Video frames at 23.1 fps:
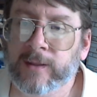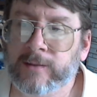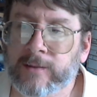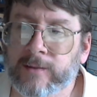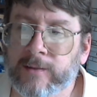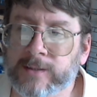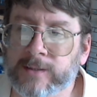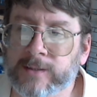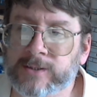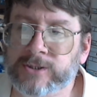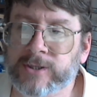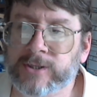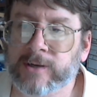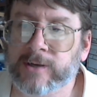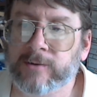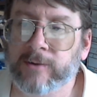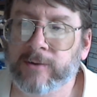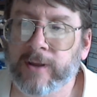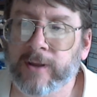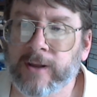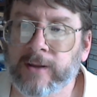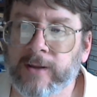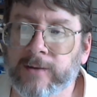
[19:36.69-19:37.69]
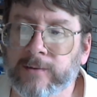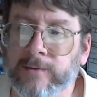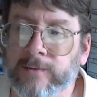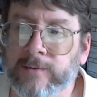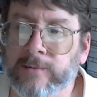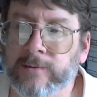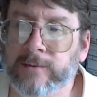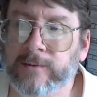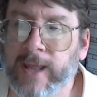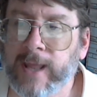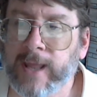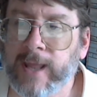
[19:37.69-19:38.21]
thus generating
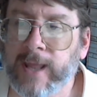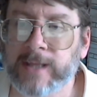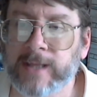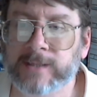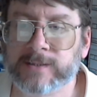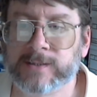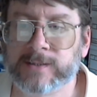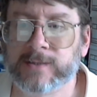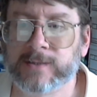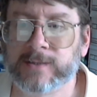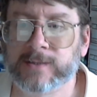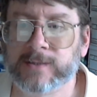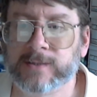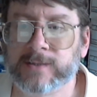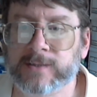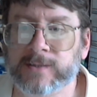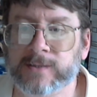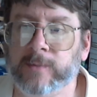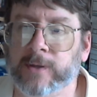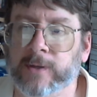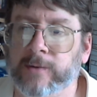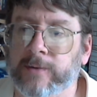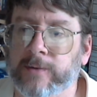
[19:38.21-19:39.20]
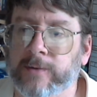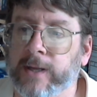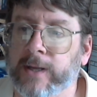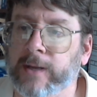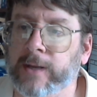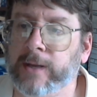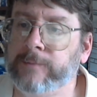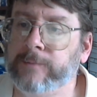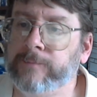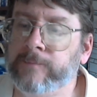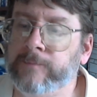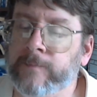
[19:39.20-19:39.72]
a hate storm, no
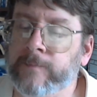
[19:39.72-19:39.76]
doubt.